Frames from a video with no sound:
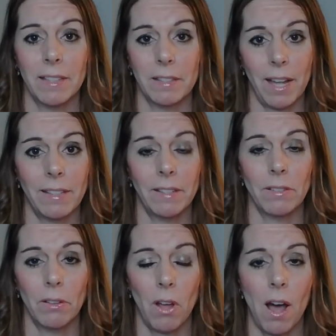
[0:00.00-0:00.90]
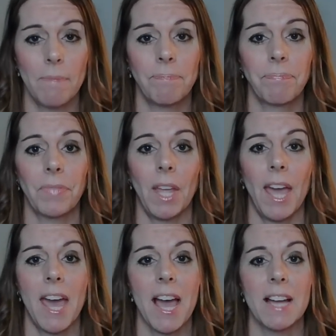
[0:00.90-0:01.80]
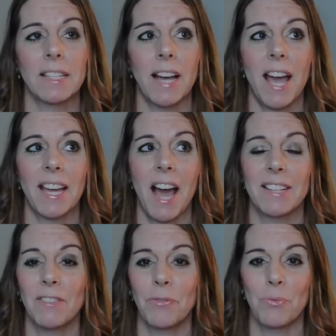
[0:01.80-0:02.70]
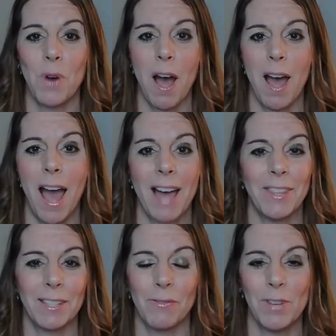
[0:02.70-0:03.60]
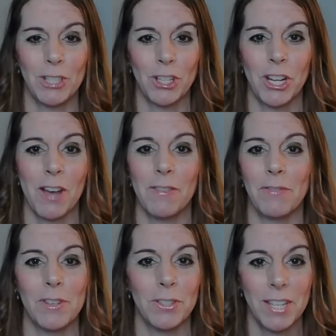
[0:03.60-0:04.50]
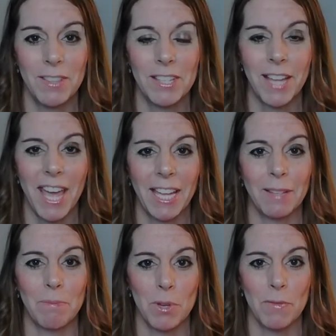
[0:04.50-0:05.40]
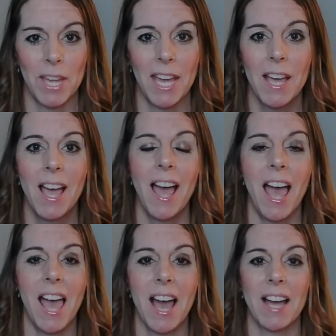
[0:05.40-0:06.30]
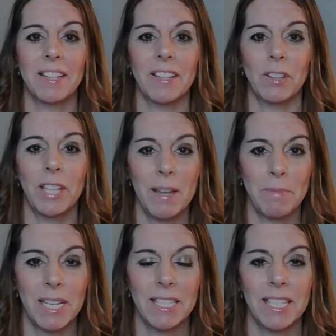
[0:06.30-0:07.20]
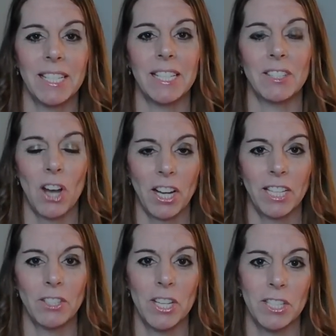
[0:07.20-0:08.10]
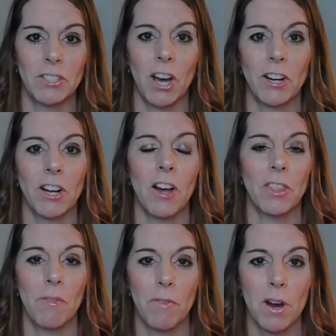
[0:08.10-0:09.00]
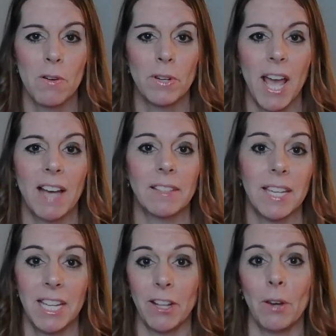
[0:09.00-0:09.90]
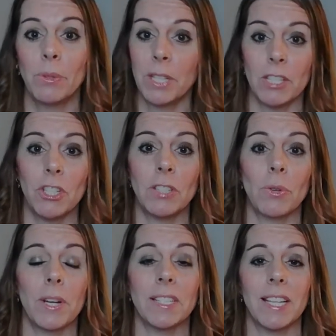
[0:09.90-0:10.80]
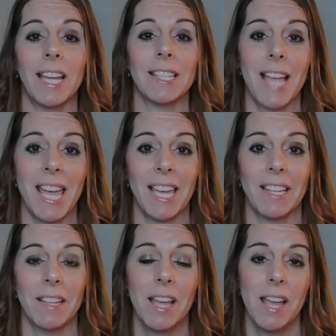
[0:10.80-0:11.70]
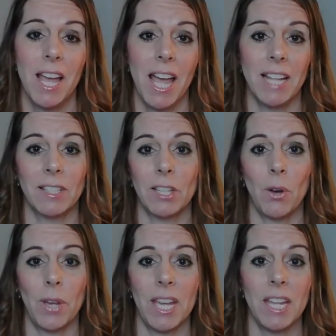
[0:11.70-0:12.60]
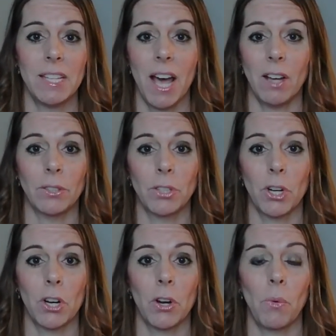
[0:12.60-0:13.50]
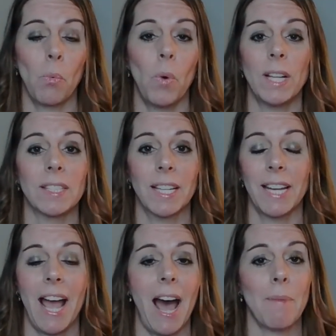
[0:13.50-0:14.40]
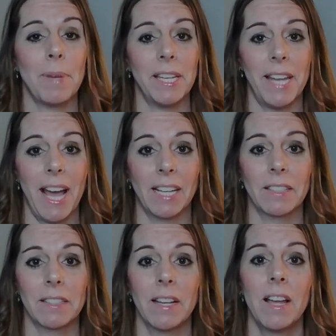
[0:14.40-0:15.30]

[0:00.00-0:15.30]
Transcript: and signed into law. And I kind of had this vision of, if you've seen the Taken movie and Liam Neeson is talking to his daughter on the phone as he knows that she's going to get taken. And so he tells her what's going to happen next